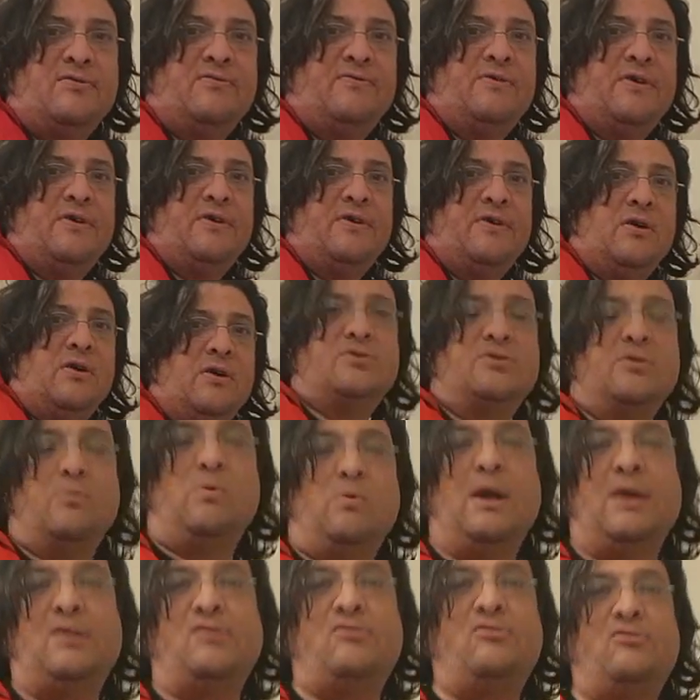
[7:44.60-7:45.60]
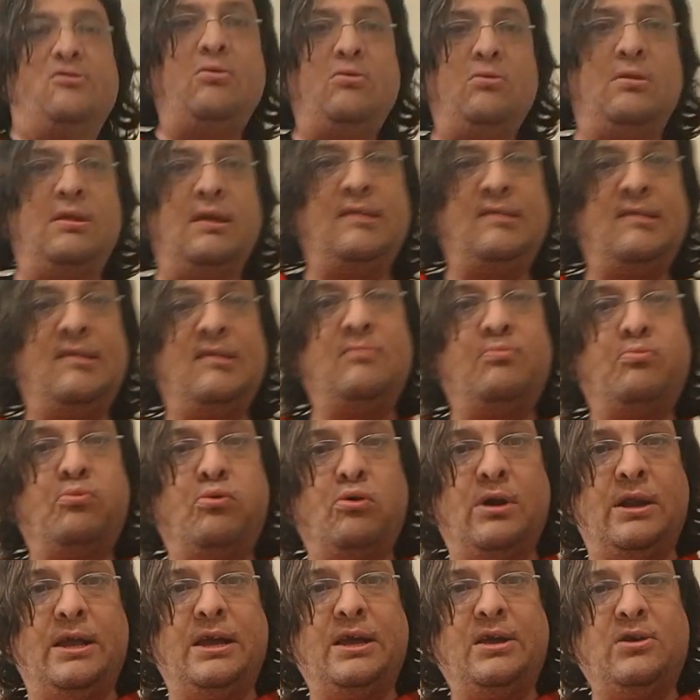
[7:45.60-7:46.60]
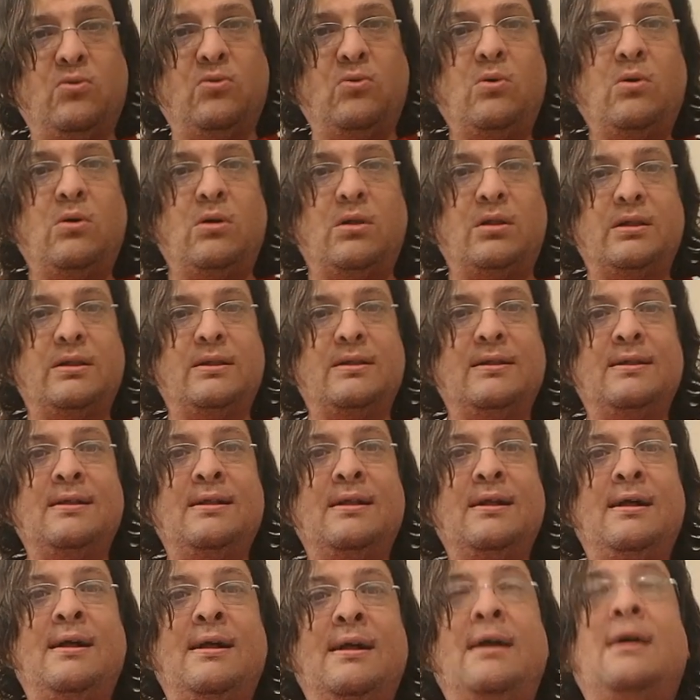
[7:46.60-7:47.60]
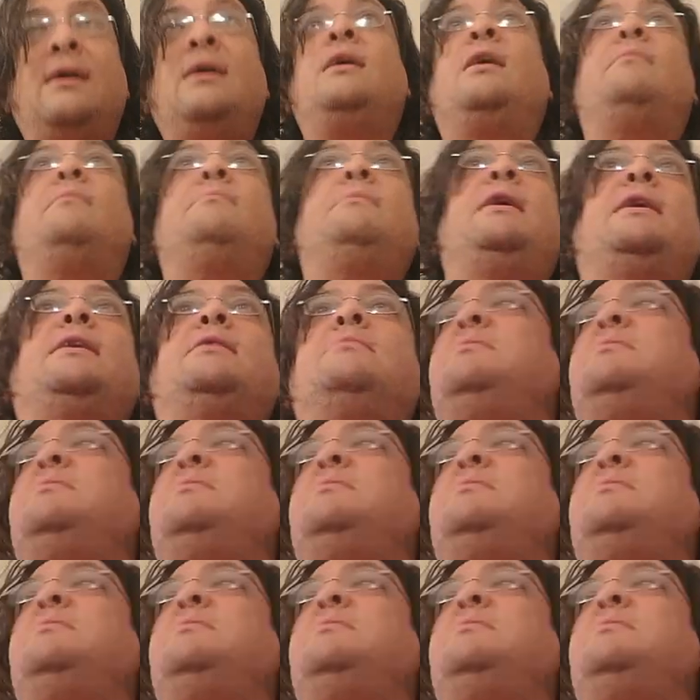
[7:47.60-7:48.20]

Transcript: fire holster. Wait, dude, this is pretty cool. I mean, I can